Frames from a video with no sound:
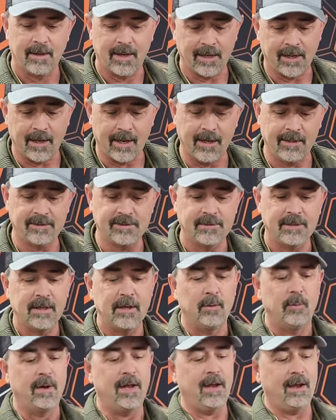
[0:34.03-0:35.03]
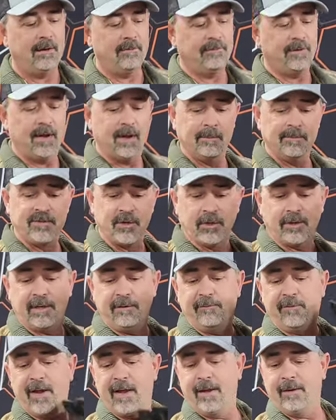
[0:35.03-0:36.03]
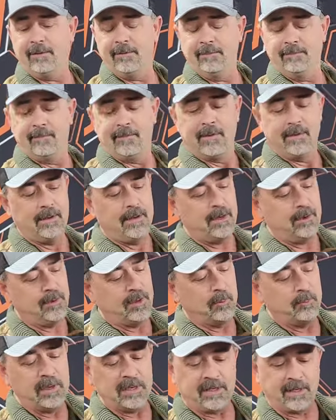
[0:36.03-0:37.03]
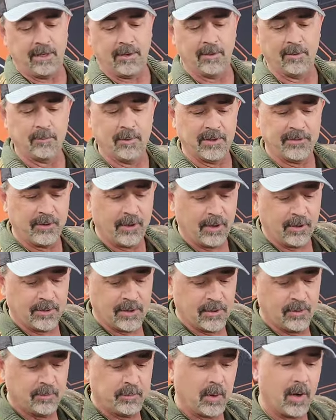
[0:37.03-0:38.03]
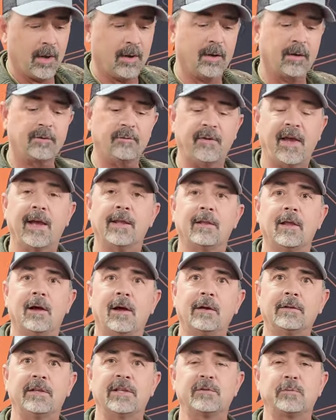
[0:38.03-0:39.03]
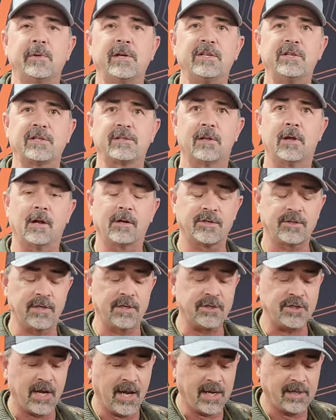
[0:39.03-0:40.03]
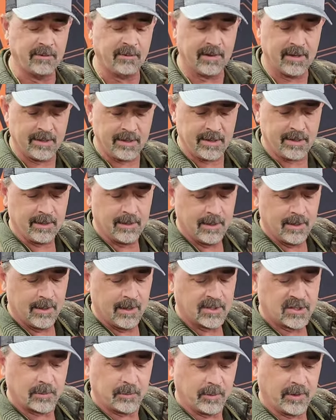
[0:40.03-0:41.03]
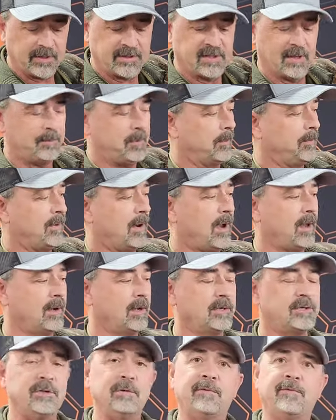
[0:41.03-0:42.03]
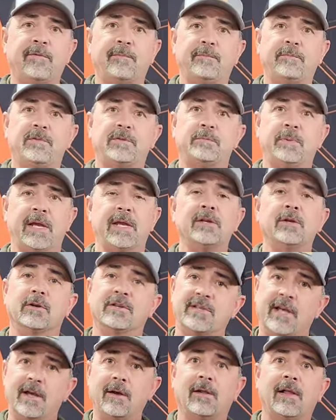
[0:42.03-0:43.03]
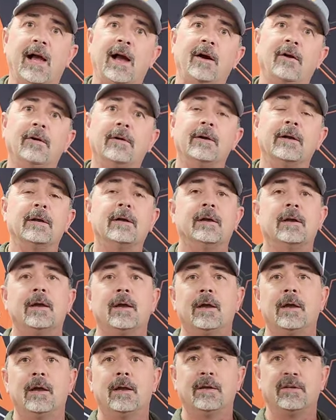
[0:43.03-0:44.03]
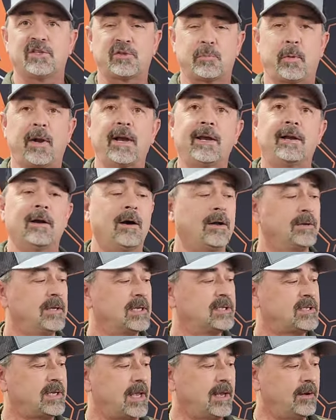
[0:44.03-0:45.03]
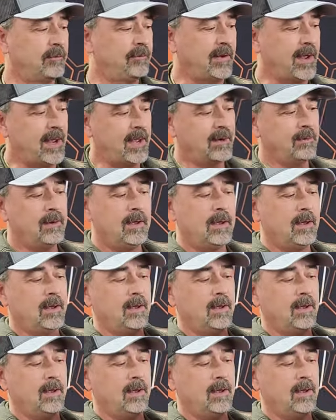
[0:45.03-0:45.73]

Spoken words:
Hey guys, we have Turkey Fan here that we geared with our new product, Fan Lock. This we just launched in January. It's a pretty simple product. You pin your tail out, spray it on this tail fan